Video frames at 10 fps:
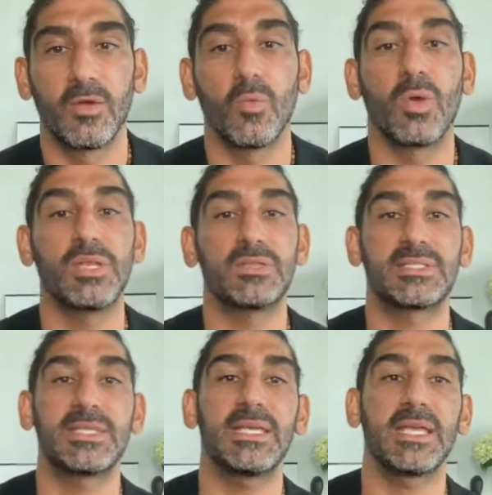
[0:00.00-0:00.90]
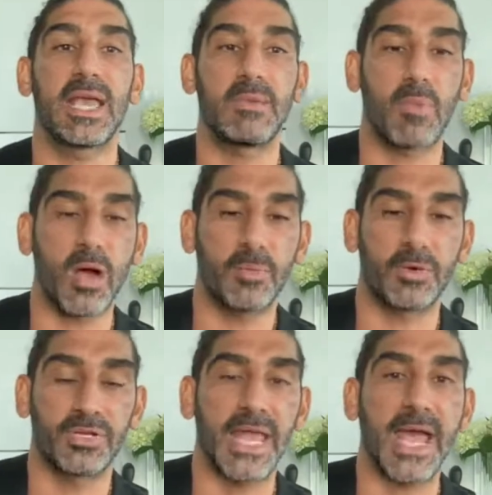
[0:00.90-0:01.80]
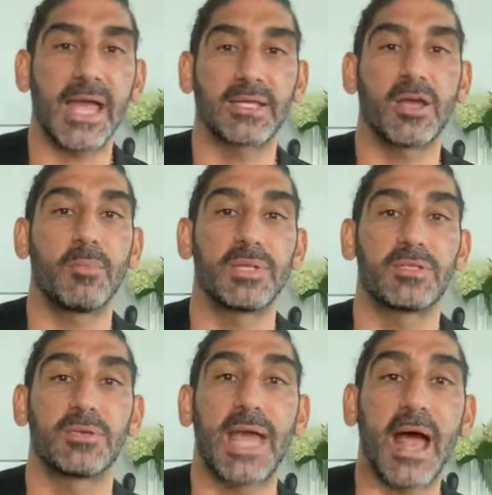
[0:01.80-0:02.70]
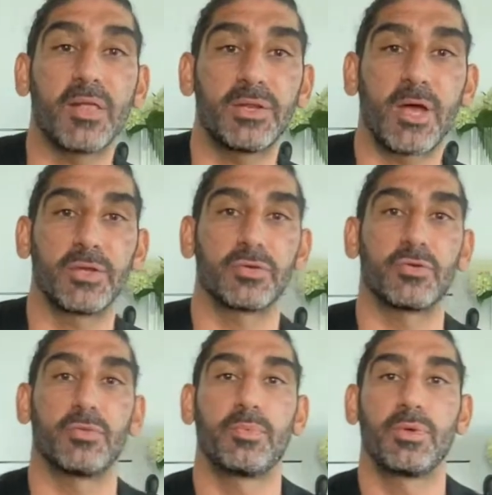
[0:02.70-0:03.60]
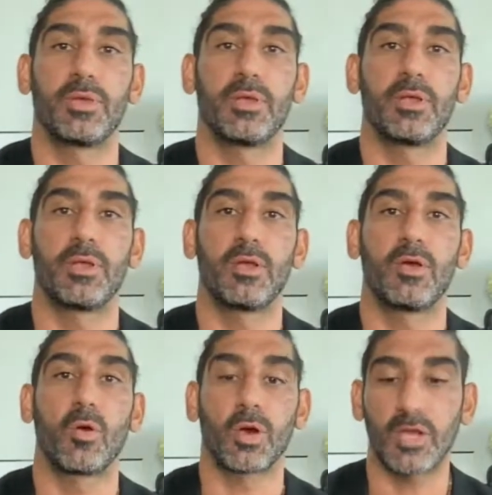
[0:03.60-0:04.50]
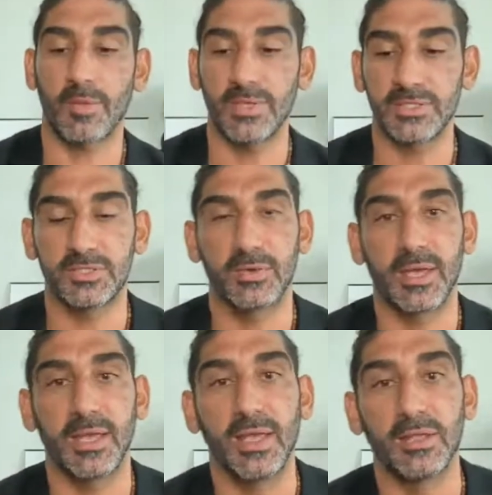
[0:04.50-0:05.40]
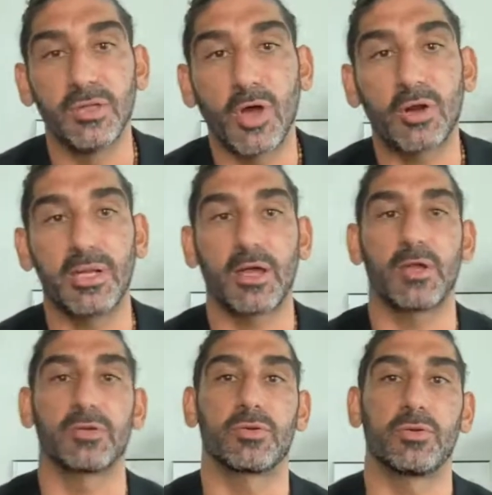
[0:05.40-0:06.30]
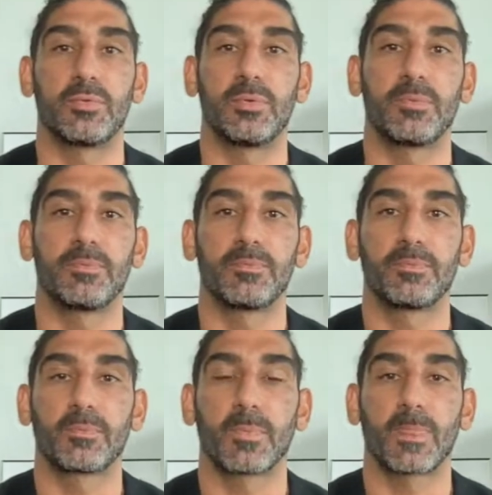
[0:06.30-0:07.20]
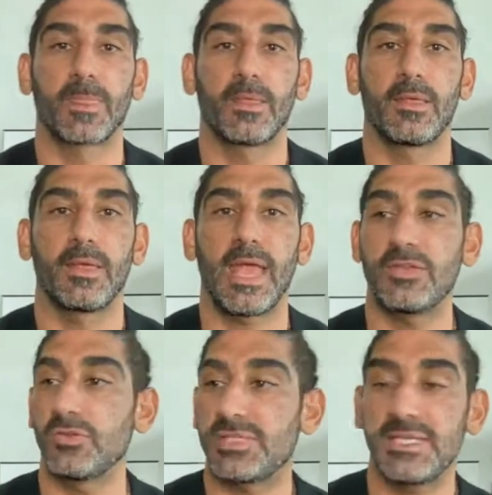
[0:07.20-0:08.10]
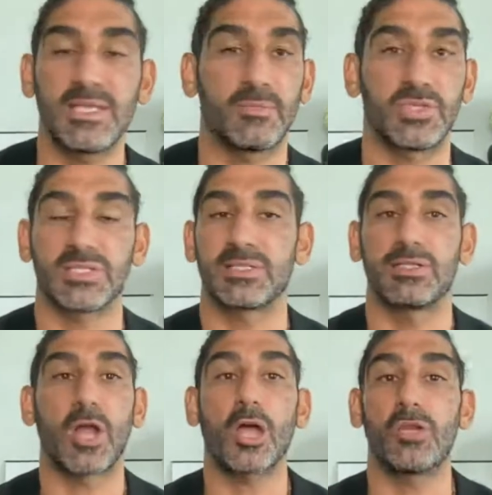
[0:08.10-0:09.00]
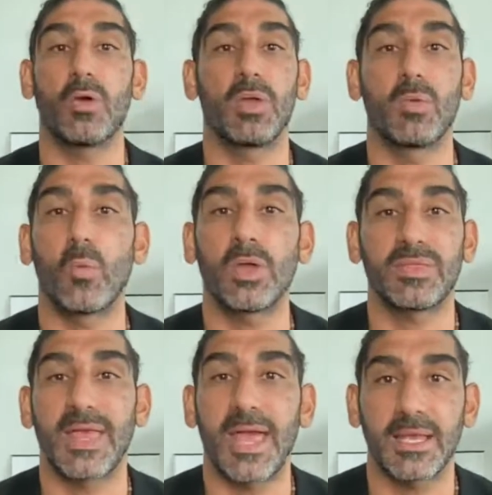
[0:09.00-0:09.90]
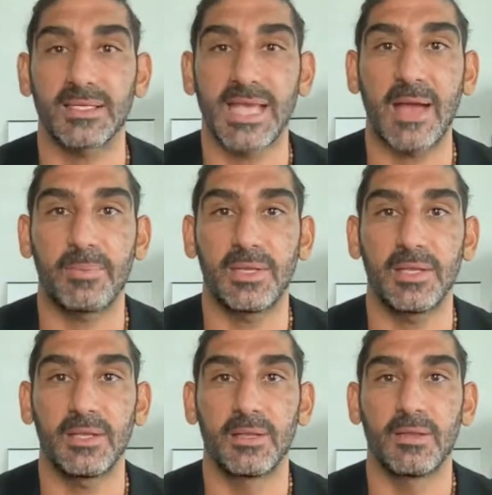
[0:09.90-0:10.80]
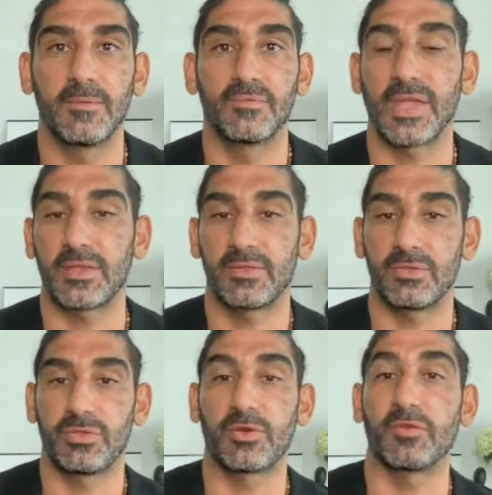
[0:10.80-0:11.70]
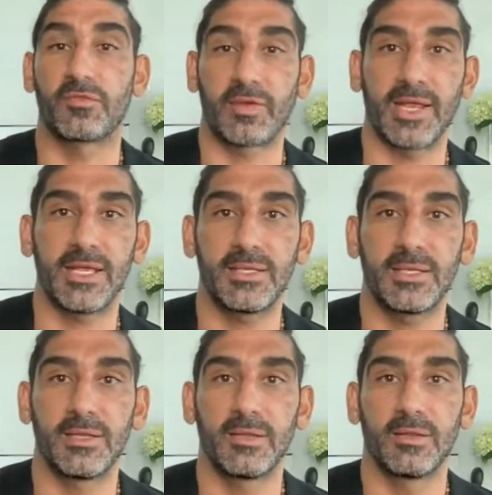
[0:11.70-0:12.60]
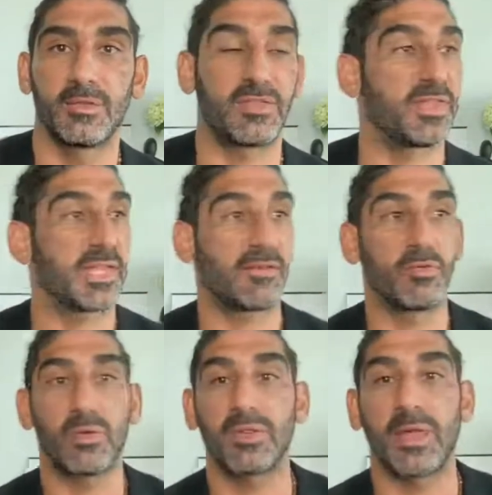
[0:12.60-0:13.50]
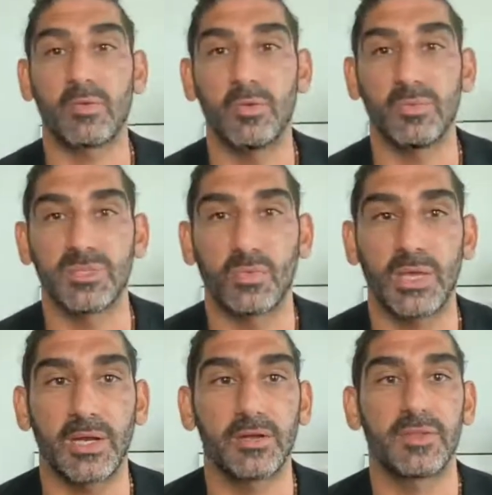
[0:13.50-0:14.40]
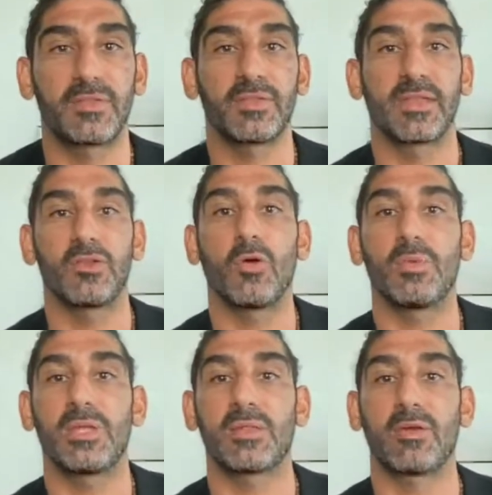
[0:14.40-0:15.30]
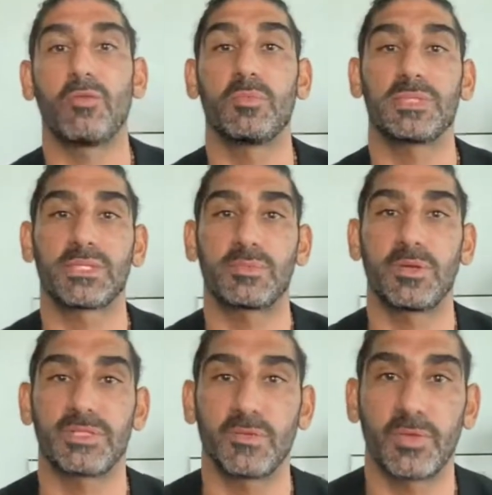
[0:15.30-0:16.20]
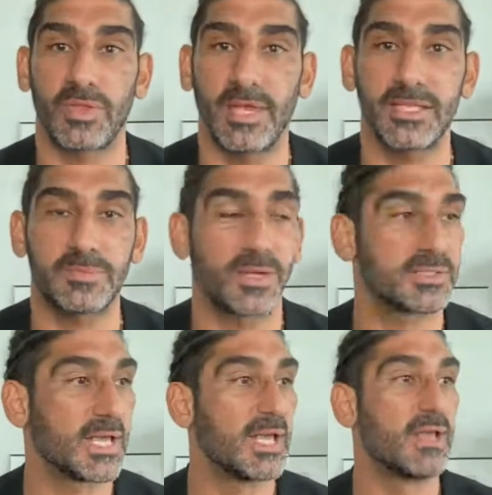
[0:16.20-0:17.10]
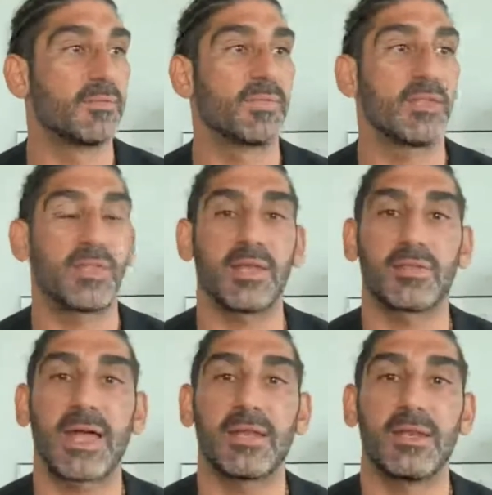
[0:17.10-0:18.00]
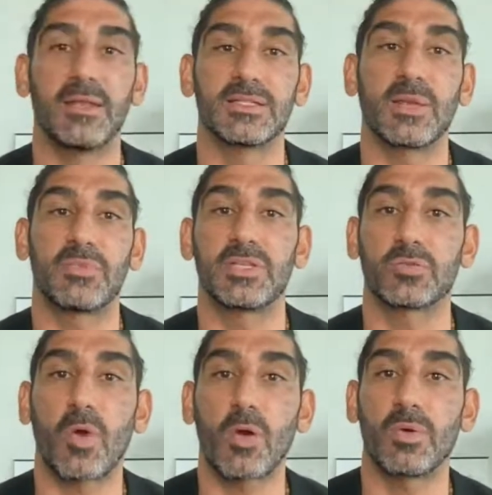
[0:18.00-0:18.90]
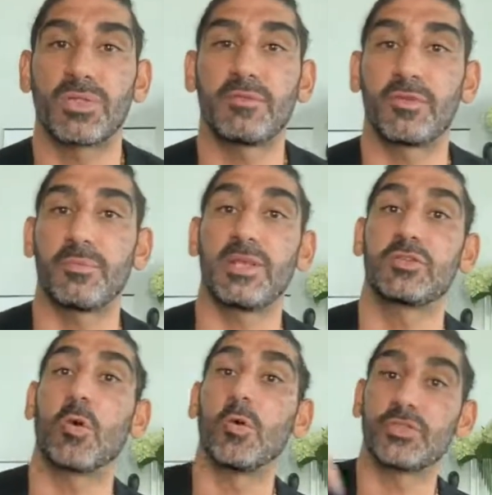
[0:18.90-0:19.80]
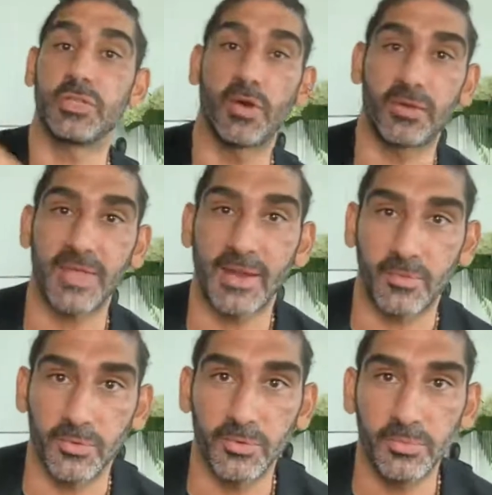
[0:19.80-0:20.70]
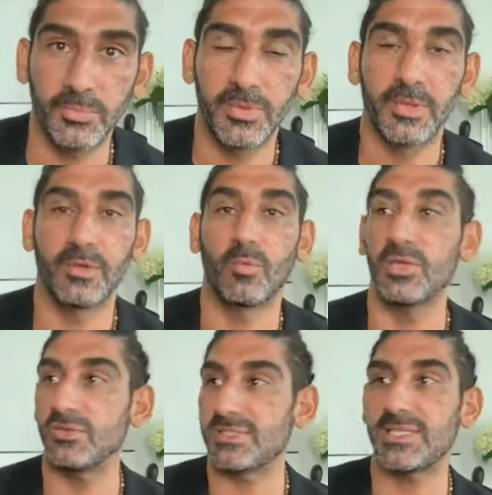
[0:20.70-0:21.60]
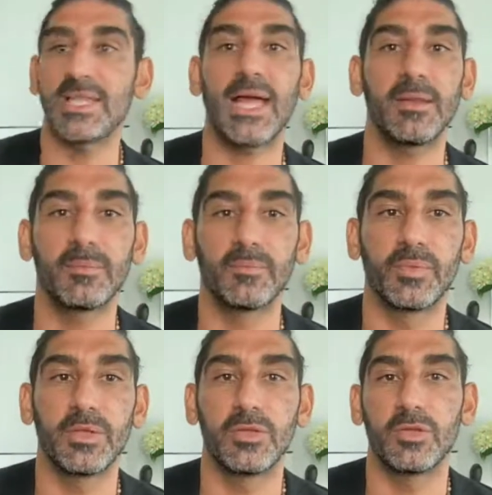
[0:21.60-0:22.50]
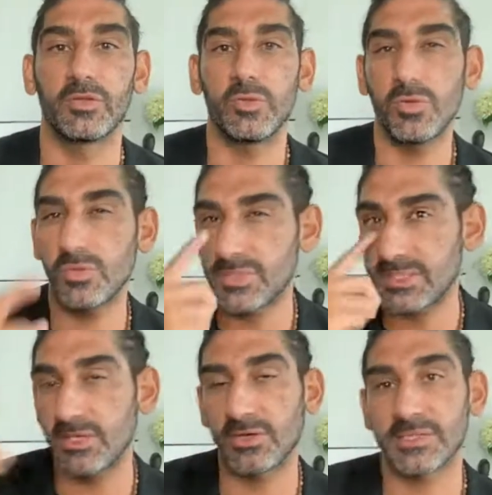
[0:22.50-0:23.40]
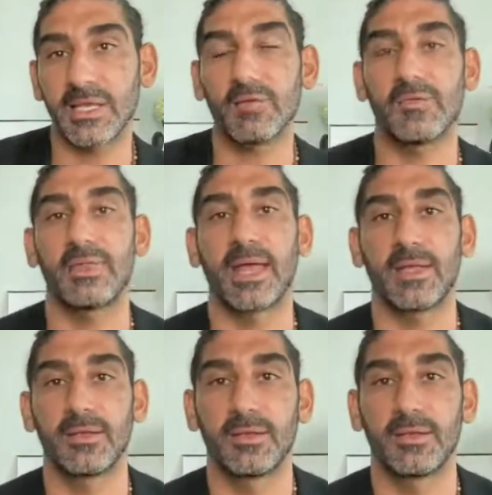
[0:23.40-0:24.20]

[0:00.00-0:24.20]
When you see a mom or dad come into an Al-Anon group or come into a Nar-Anon group, and you see them just not knowing what the heck is happening, like they're afraid. They think everyone in that room is weird. They think that nobody in that room is experiencing what they experience. They think that something's wrong with them for being told to go to that room. When you see that, do you see yourself in that?